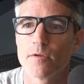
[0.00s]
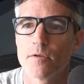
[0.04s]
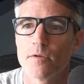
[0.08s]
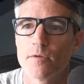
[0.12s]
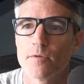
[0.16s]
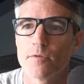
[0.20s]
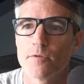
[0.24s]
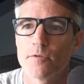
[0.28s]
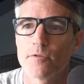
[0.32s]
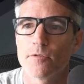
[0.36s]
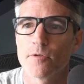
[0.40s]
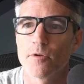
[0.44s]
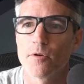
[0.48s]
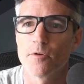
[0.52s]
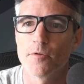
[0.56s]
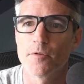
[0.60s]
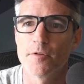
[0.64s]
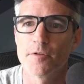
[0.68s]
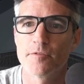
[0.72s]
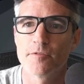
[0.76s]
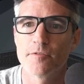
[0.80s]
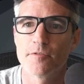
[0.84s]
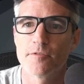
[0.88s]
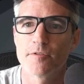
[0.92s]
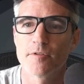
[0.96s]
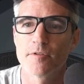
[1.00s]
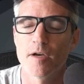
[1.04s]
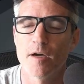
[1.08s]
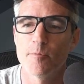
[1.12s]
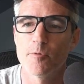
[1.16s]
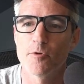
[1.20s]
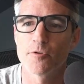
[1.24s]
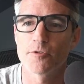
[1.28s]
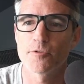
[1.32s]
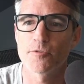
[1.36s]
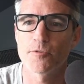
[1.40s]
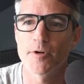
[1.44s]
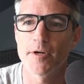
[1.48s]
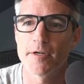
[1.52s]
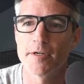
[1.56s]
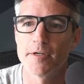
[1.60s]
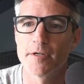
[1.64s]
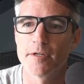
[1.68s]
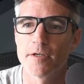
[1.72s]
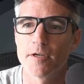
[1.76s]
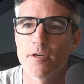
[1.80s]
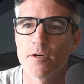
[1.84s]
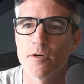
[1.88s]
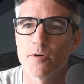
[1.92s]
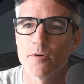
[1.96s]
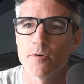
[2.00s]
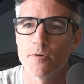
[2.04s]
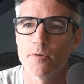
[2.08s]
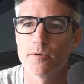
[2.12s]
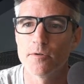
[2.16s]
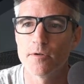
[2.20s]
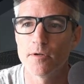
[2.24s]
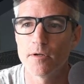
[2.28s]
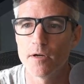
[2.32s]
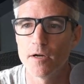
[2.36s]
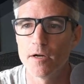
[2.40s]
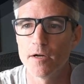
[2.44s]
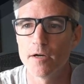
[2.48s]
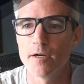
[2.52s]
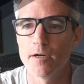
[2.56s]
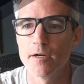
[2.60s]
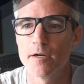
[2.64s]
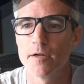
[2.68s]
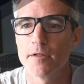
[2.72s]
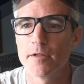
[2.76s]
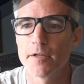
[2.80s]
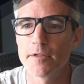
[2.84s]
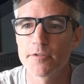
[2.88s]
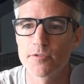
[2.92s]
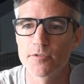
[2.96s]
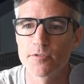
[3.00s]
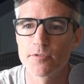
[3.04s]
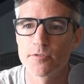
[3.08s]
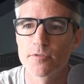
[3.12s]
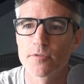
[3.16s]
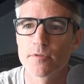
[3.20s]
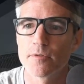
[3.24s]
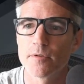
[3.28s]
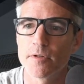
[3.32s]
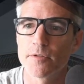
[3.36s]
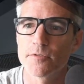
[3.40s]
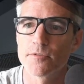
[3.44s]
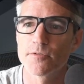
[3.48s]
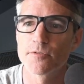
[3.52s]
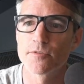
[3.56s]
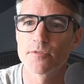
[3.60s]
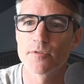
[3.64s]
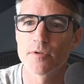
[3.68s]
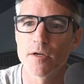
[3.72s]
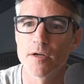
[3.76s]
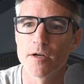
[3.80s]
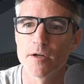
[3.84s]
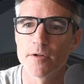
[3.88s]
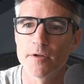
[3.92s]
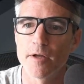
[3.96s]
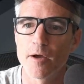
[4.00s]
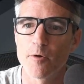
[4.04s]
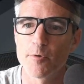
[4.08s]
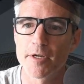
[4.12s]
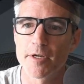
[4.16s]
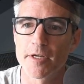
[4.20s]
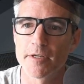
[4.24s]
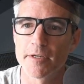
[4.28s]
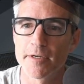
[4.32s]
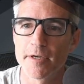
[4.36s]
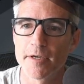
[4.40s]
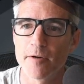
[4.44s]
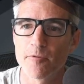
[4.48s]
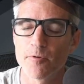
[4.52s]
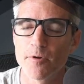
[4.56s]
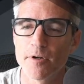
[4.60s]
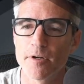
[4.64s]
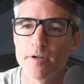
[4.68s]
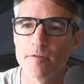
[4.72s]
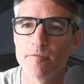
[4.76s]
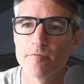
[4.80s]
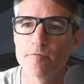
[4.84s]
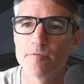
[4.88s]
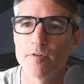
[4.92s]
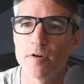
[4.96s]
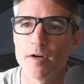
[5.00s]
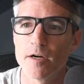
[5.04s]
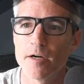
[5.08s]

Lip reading: So this is almost ready to go. Now we can get rid of,